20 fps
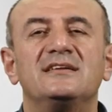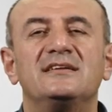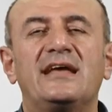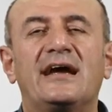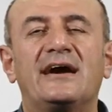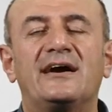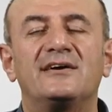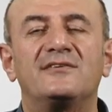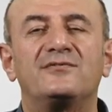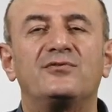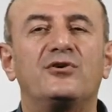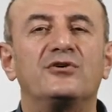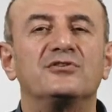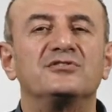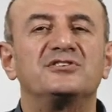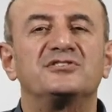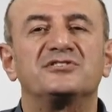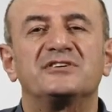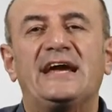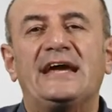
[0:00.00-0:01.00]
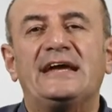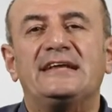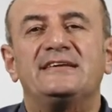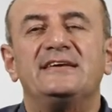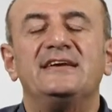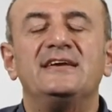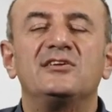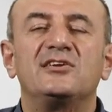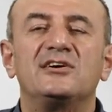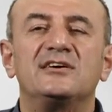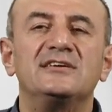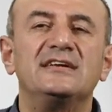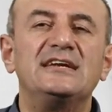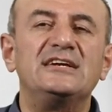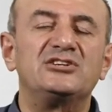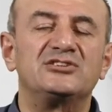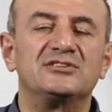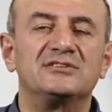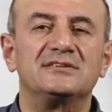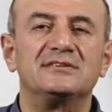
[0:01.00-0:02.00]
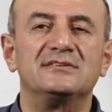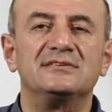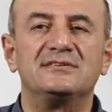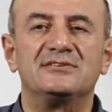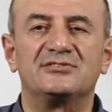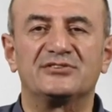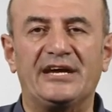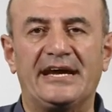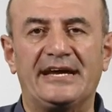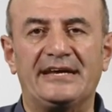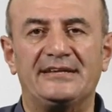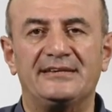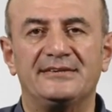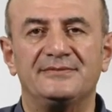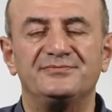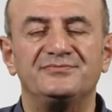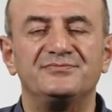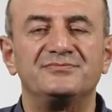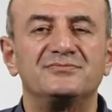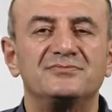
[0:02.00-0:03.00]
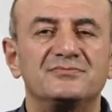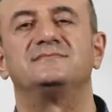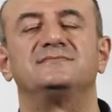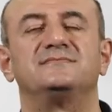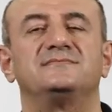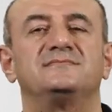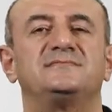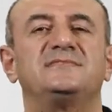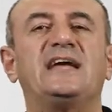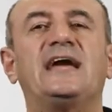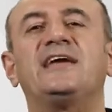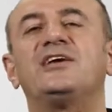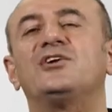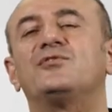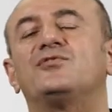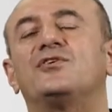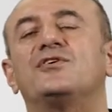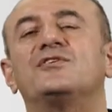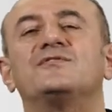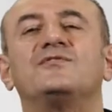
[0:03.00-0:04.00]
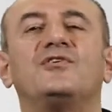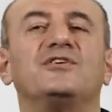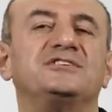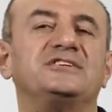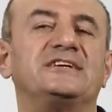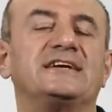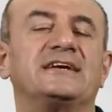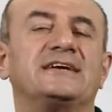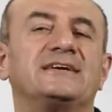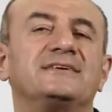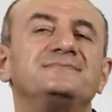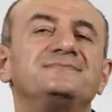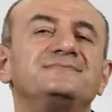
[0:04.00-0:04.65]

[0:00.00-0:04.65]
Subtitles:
They are for trade, international trade. Thank you for watching.